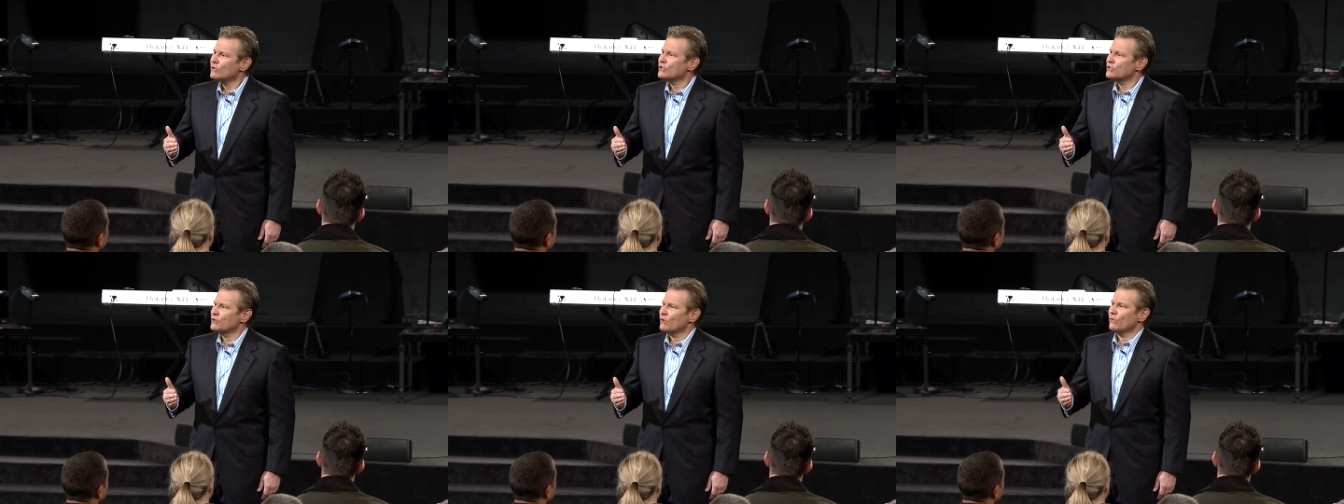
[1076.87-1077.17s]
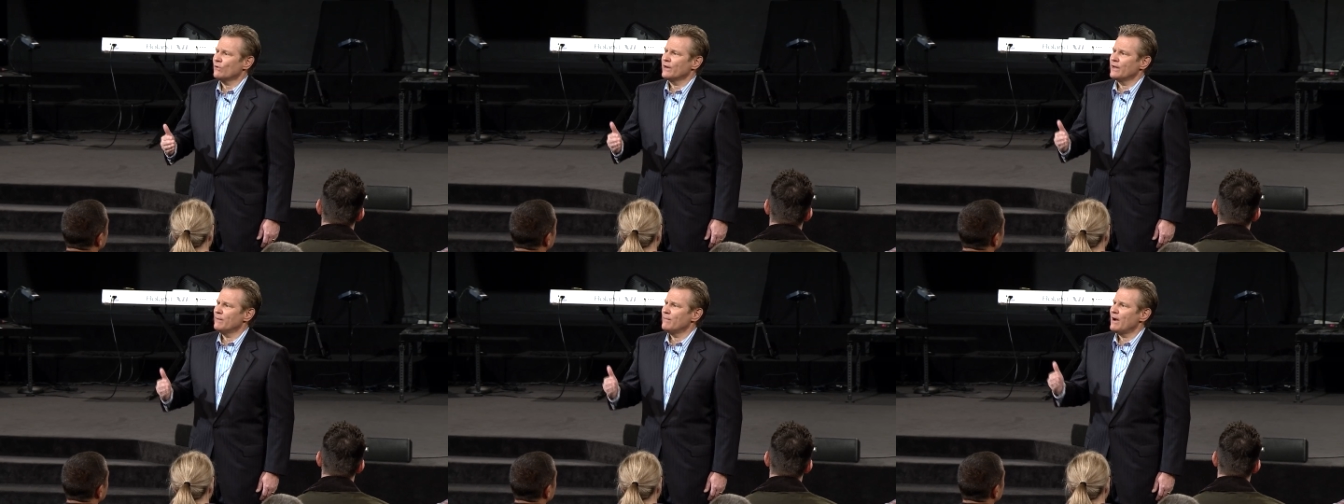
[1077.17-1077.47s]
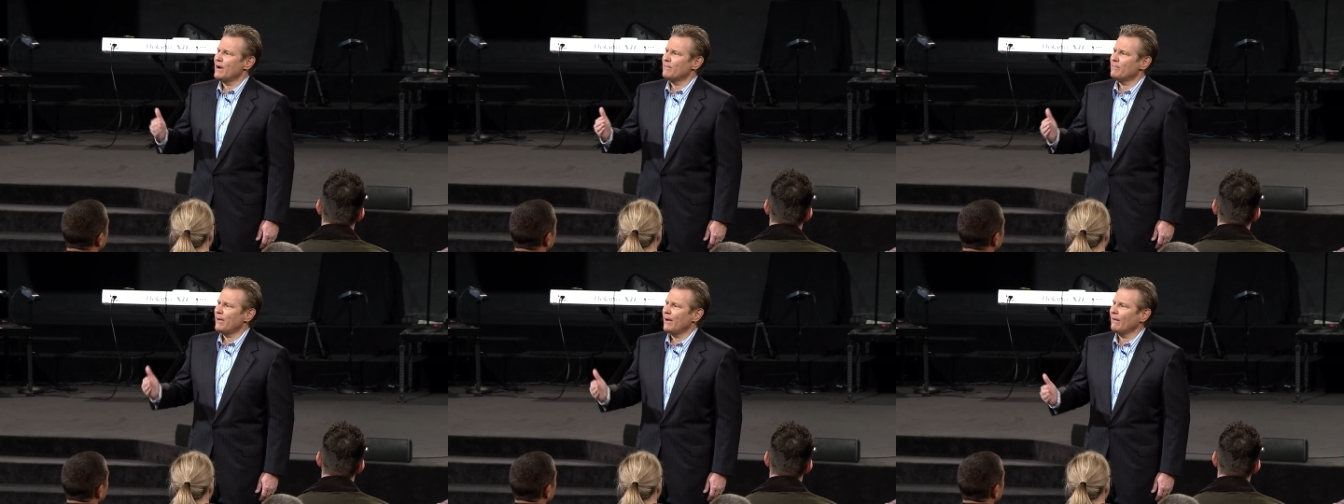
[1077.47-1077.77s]
story
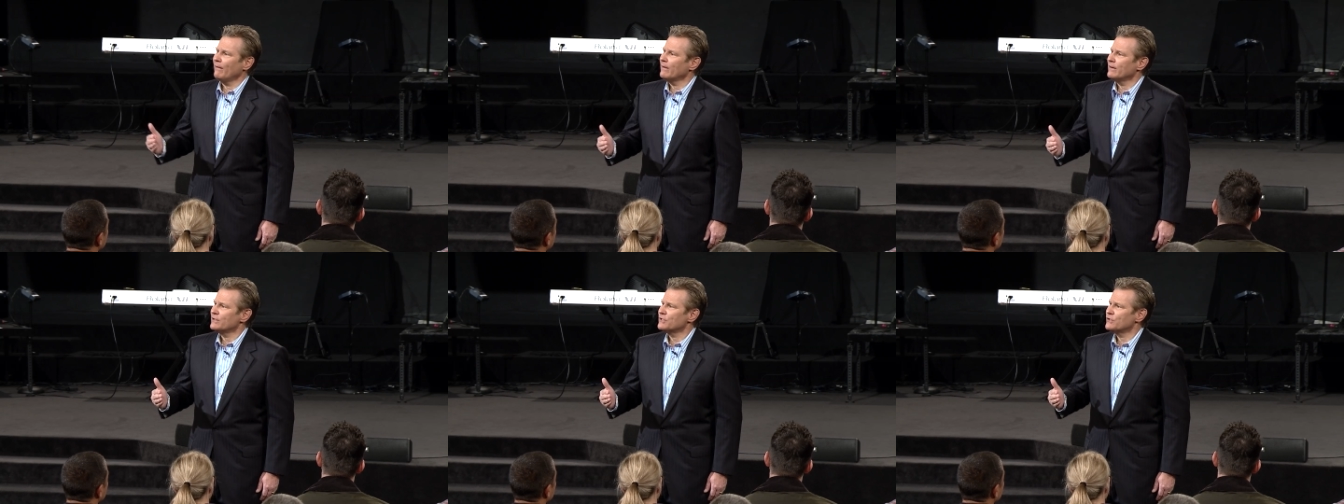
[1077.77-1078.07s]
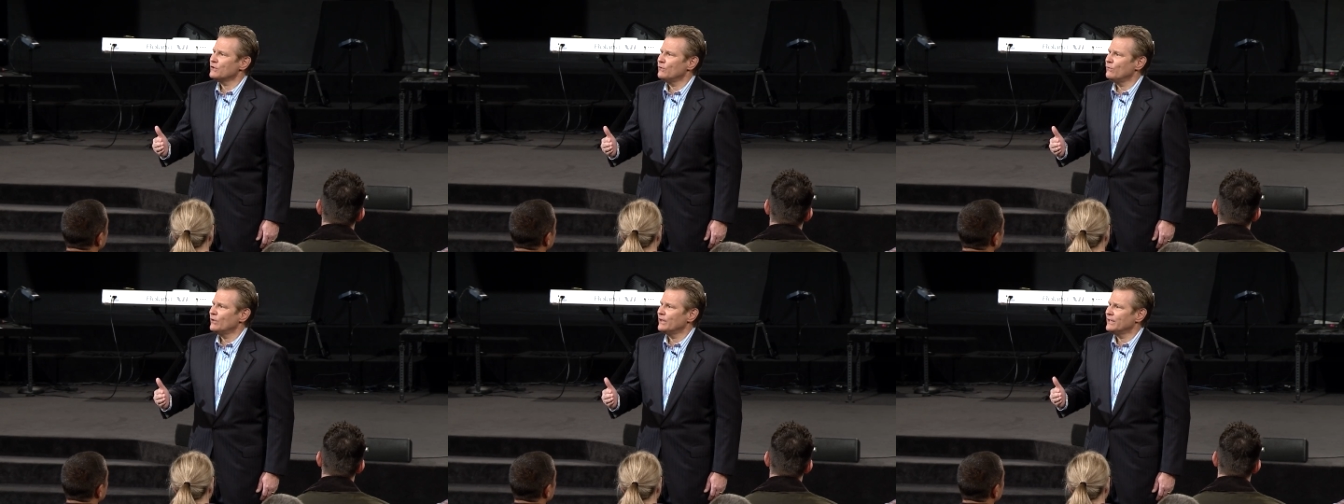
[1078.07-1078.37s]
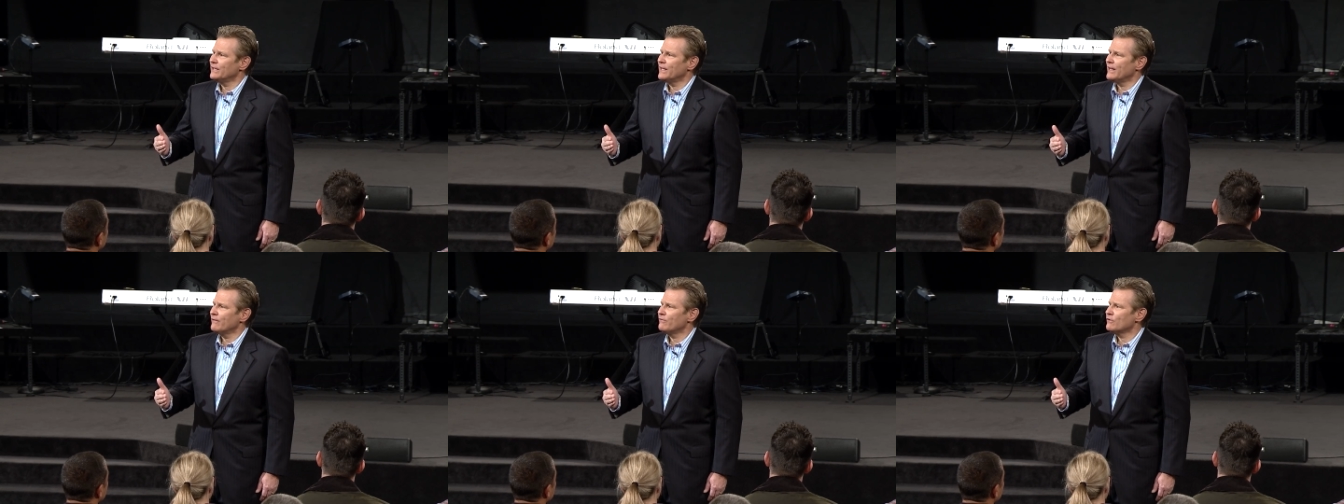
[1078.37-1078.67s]
about parents who
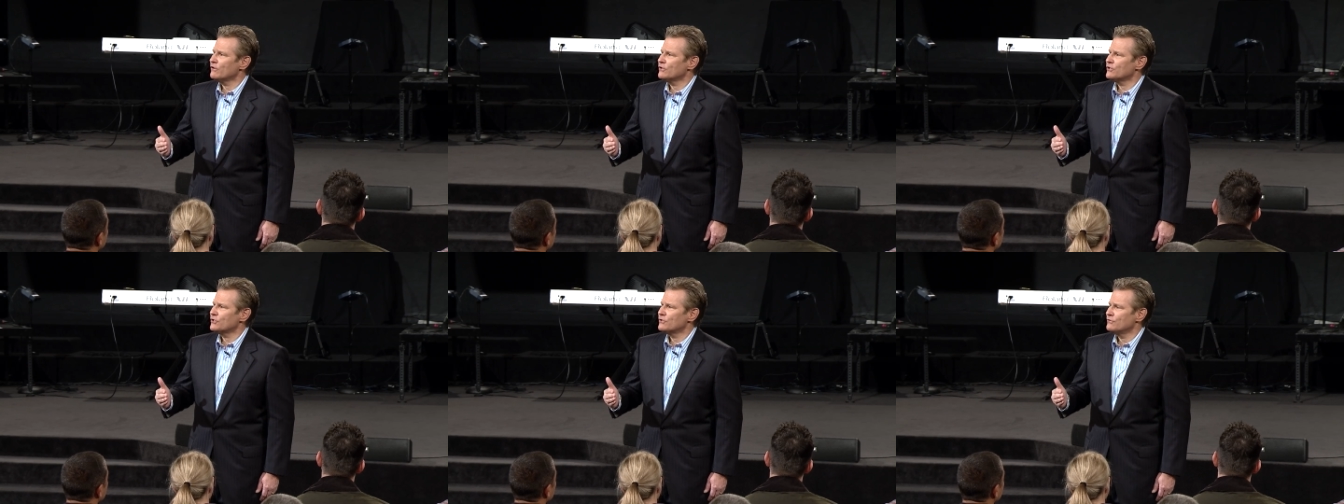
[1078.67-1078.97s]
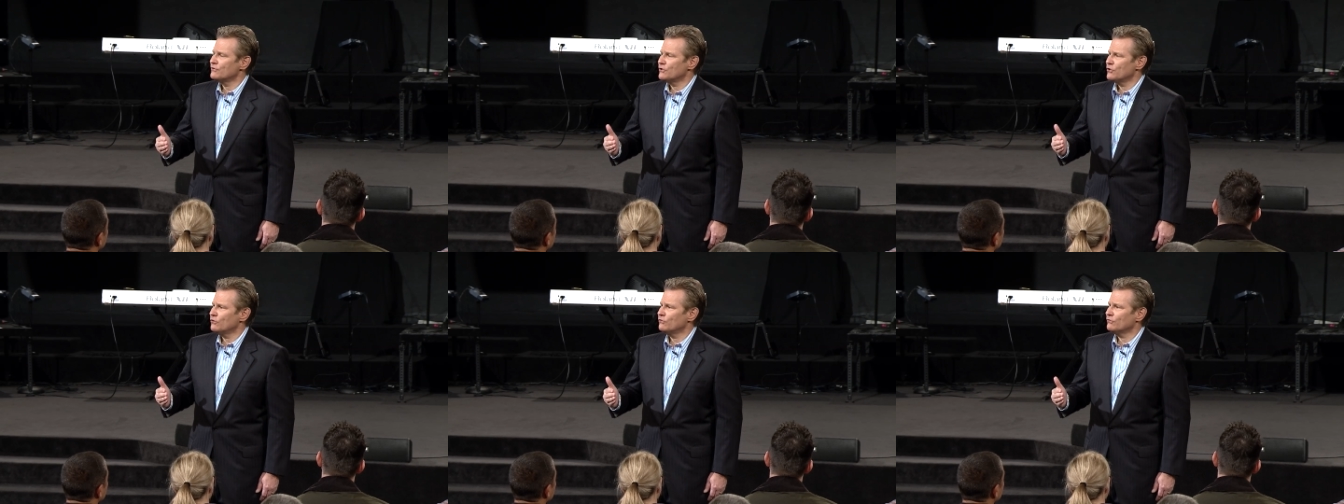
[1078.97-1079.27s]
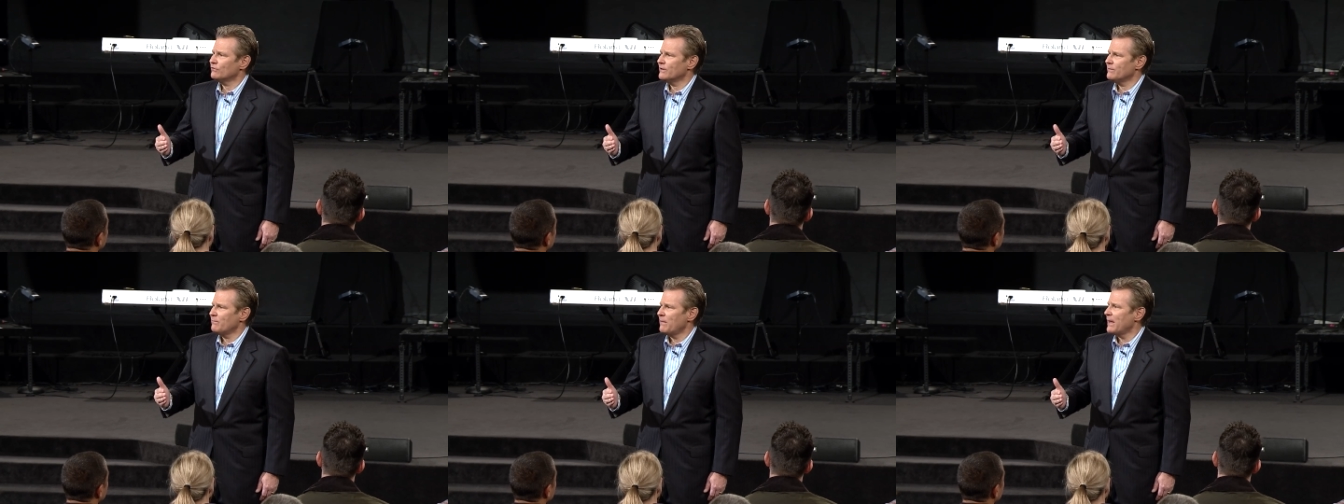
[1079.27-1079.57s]
wouldn't give their
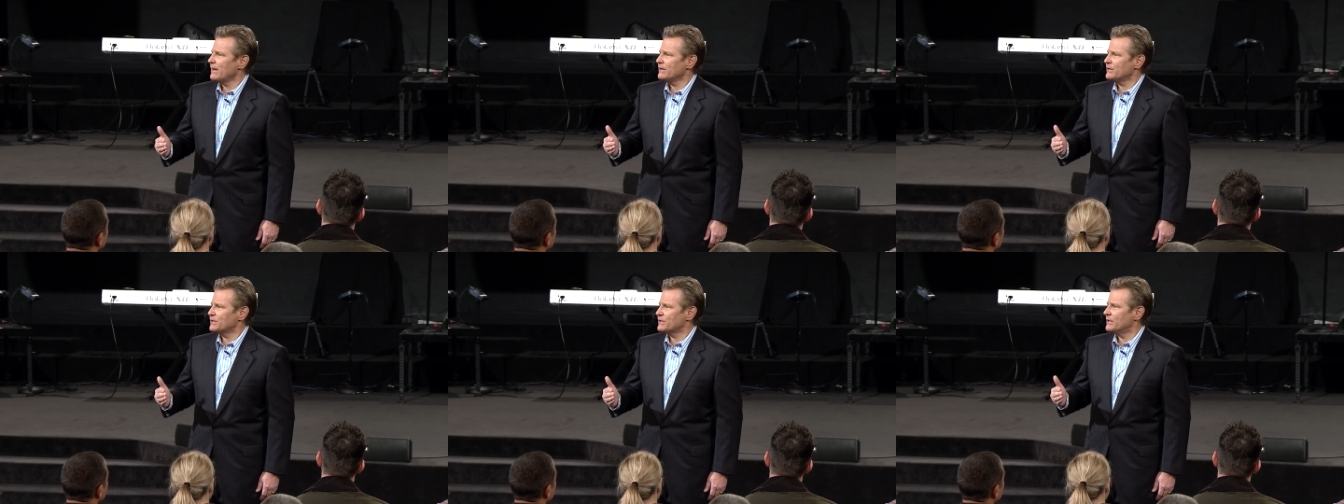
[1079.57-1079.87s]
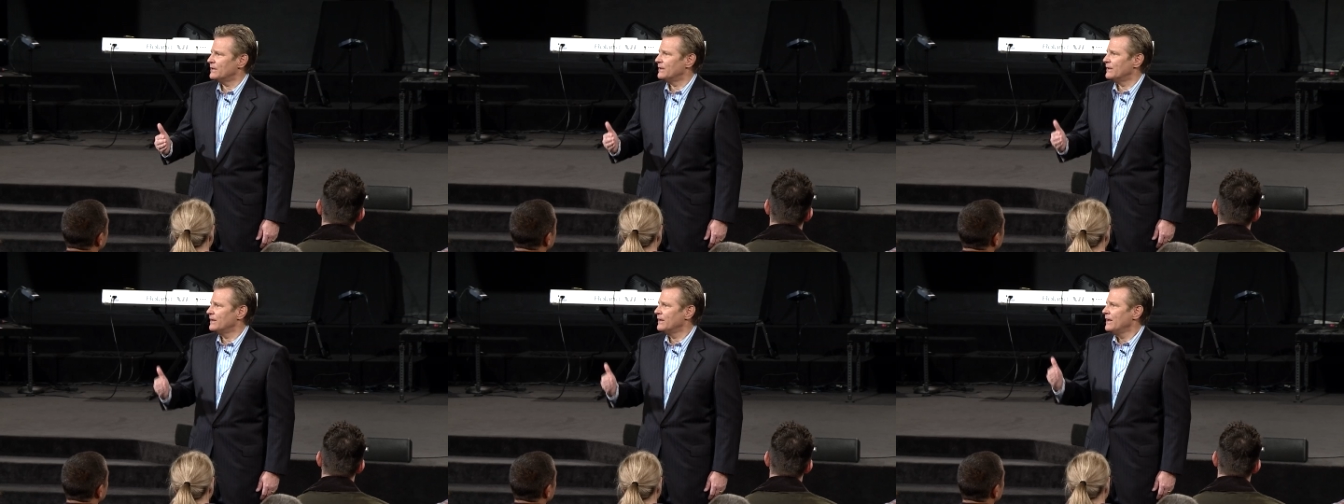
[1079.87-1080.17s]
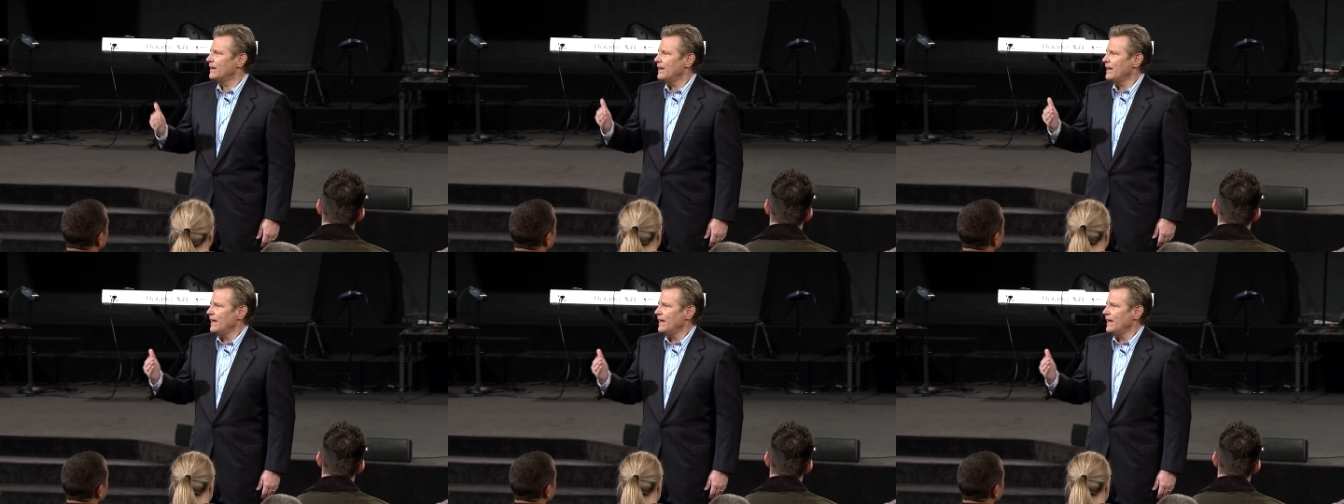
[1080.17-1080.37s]
children medicine.